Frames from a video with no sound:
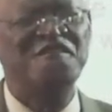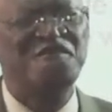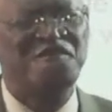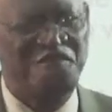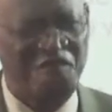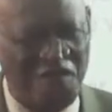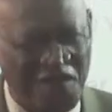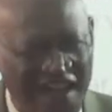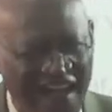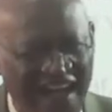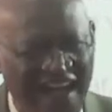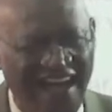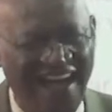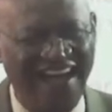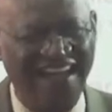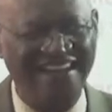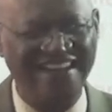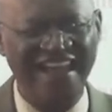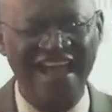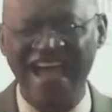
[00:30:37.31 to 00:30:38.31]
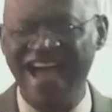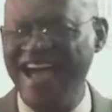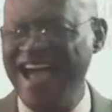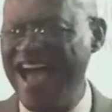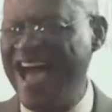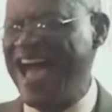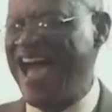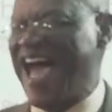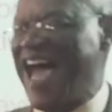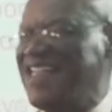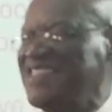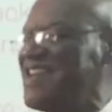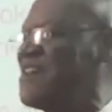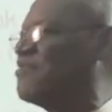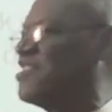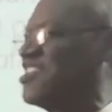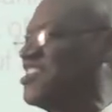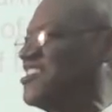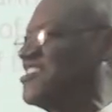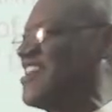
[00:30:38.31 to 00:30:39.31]
for God. And
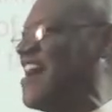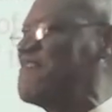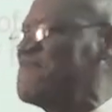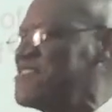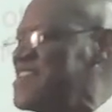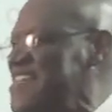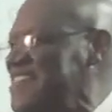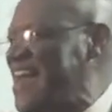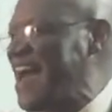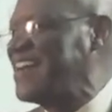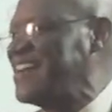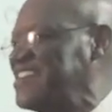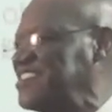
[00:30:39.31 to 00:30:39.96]
there is something that